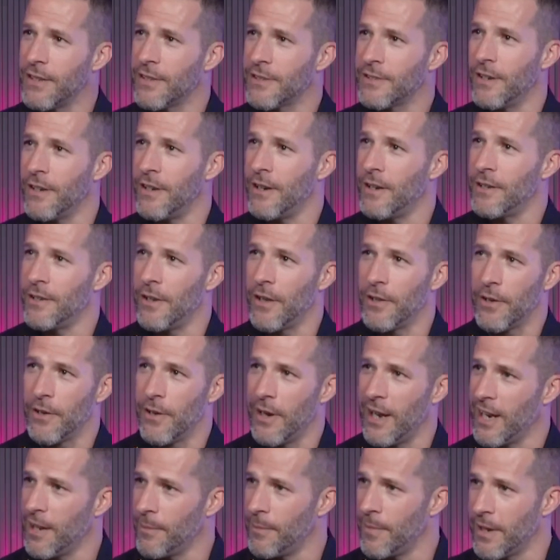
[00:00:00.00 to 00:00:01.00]
just another
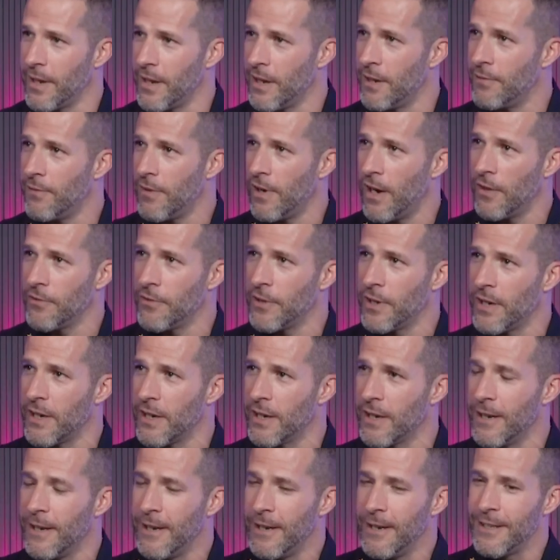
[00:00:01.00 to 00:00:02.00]
element involved in
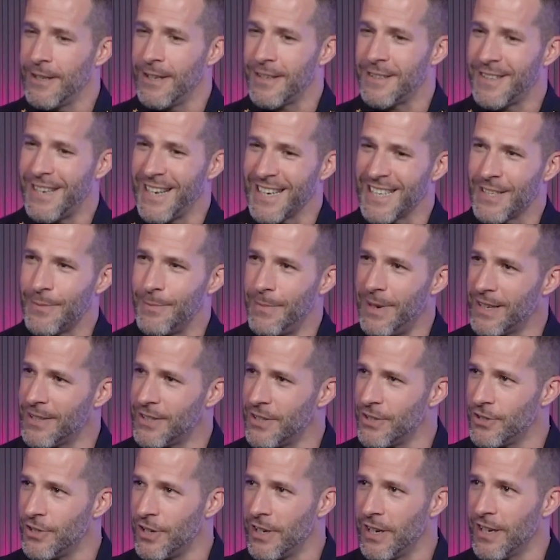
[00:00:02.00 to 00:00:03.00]
it. The text
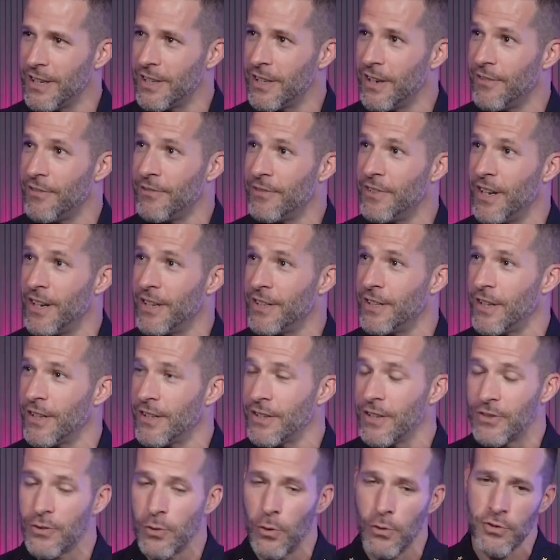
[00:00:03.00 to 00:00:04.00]
messaging,
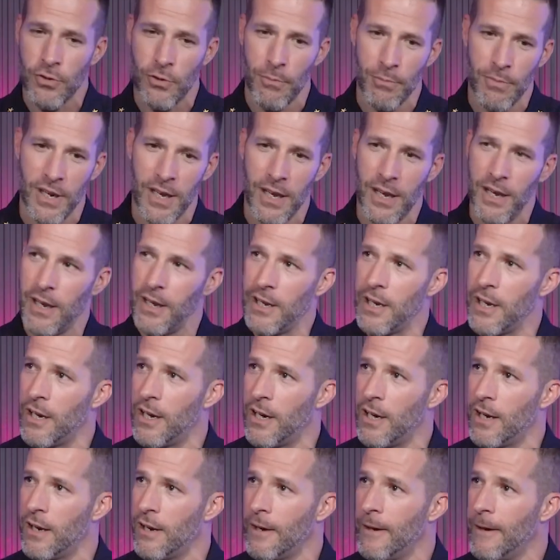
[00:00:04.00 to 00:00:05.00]
the social
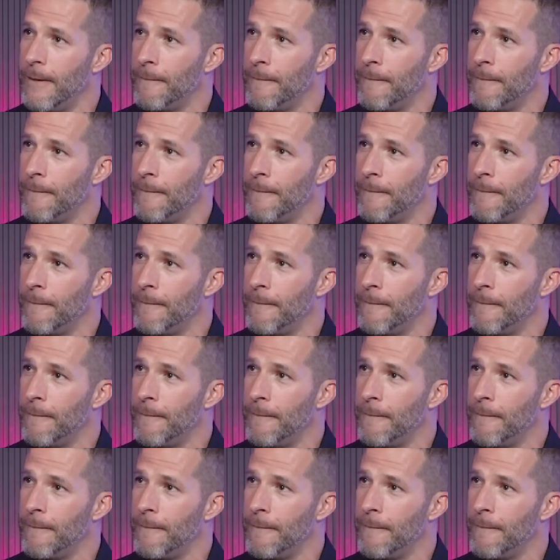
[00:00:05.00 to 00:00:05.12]
media,